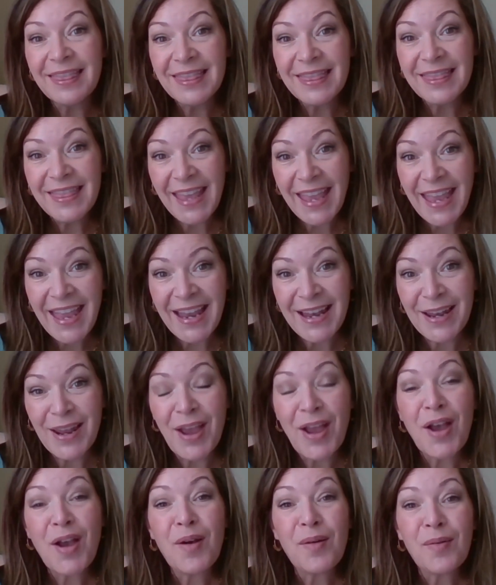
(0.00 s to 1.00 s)
Then
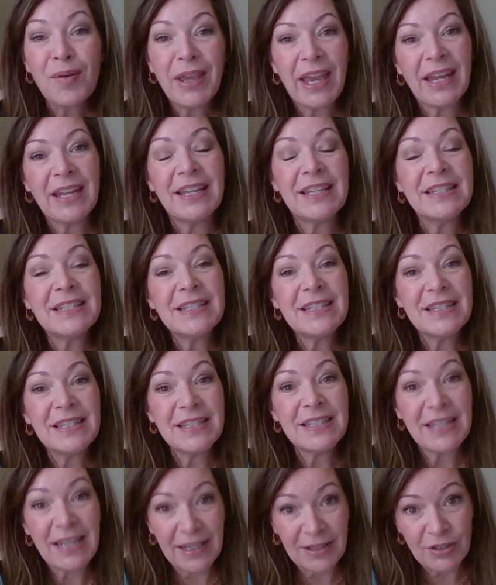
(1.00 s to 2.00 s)
we get into
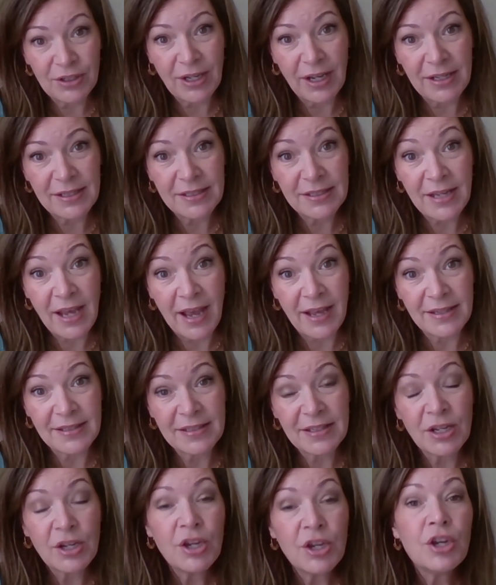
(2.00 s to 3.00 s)
standardized
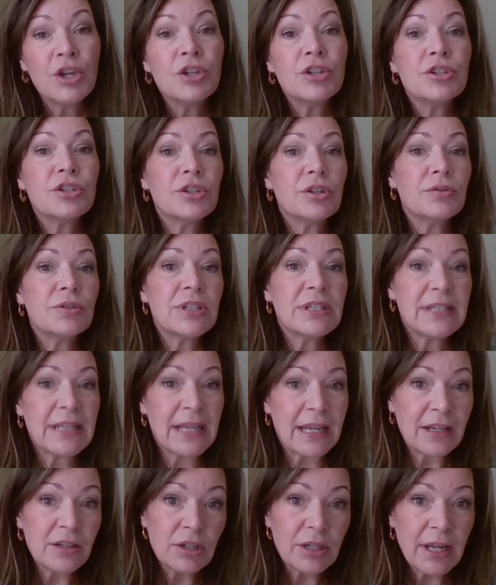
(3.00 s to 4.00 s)
tests. So
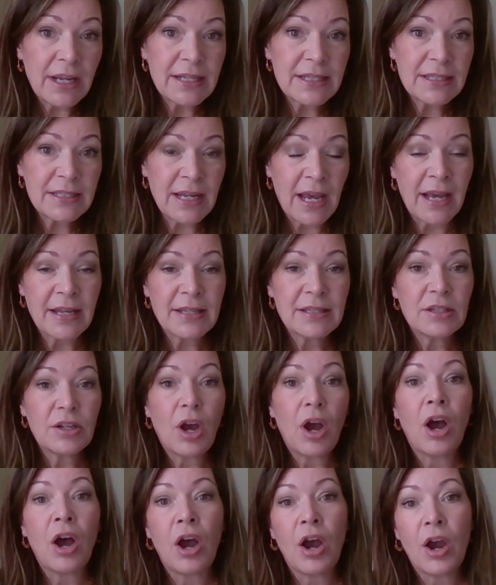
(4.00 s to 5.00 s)
standardized tests
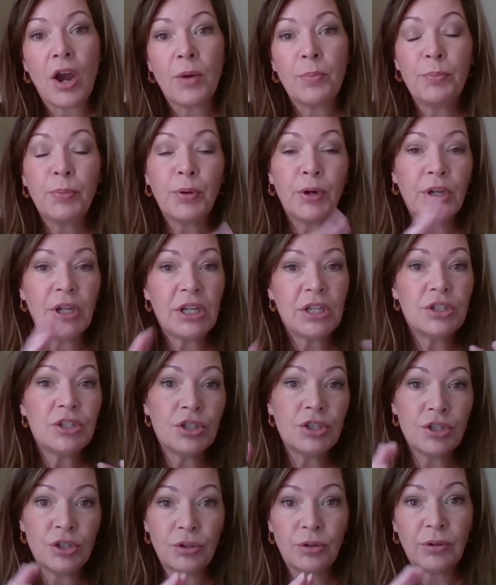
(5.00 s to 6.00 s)
are put into
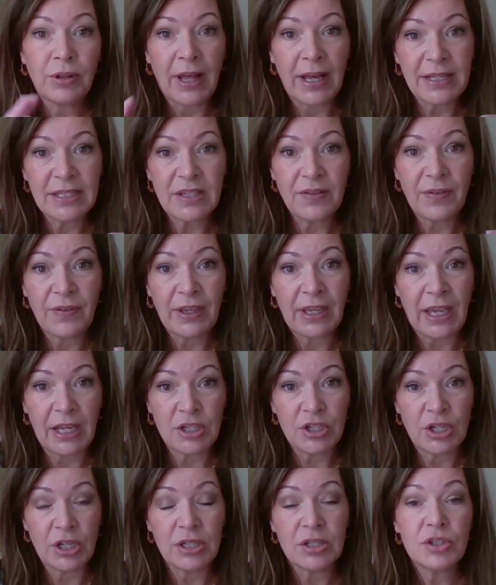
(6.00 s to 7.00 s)
two
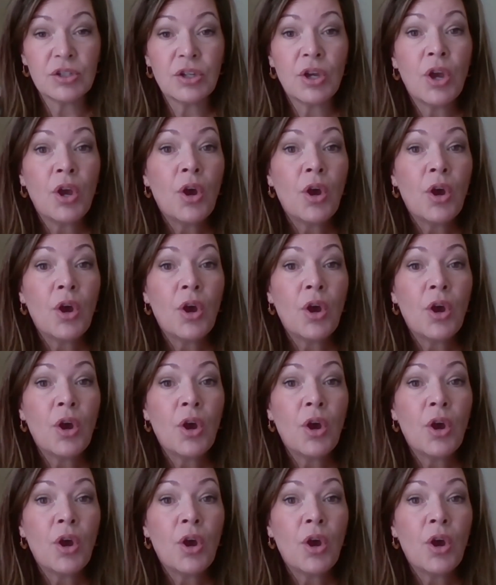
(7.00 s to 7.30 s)
classifications.